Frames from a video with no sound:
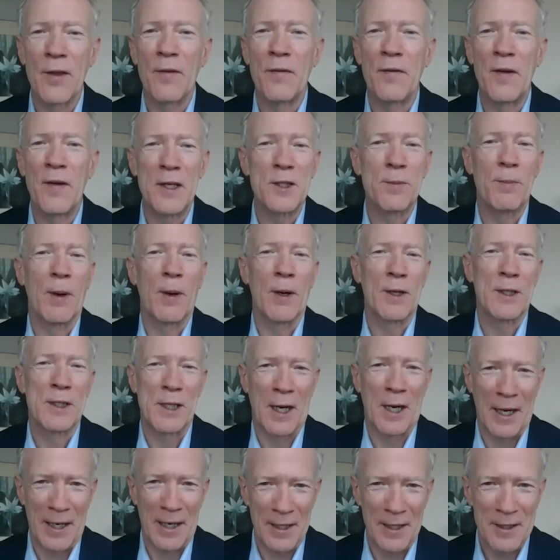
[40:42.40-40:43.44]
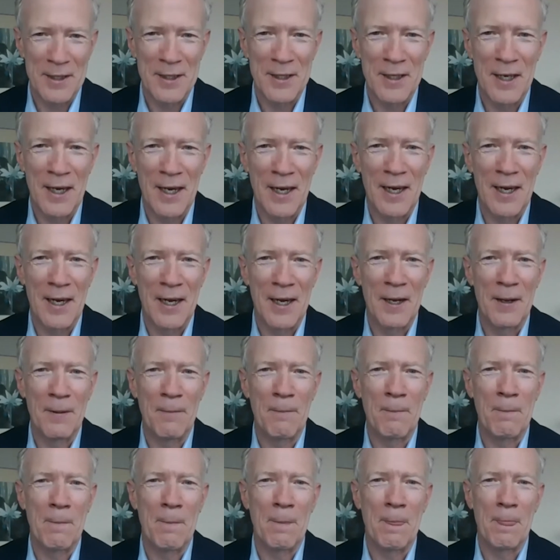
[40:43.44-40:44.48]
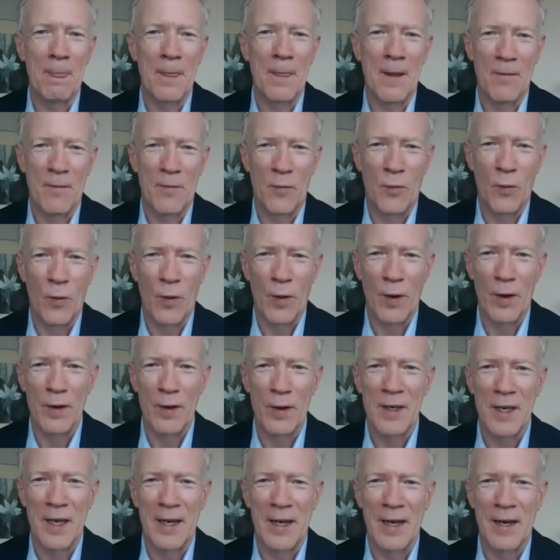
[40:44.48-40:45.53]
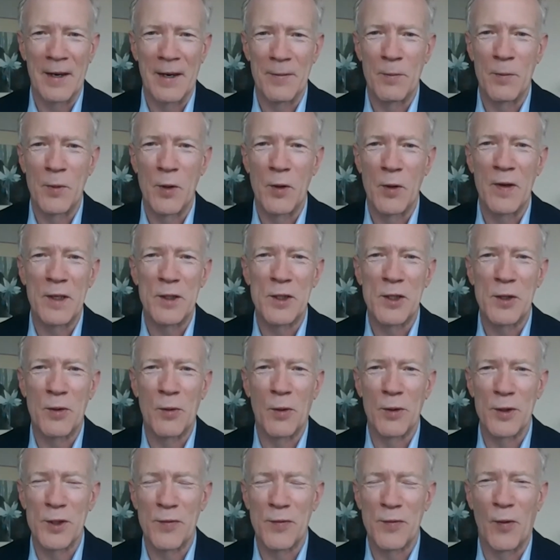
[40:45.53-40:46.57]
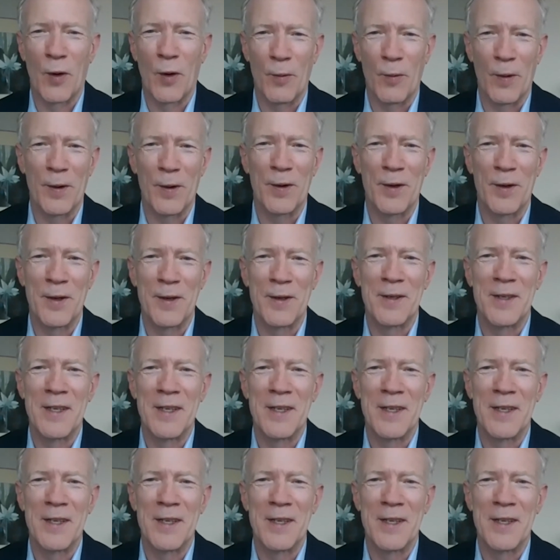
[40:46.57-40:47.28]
the Facebook site for moving schools forward.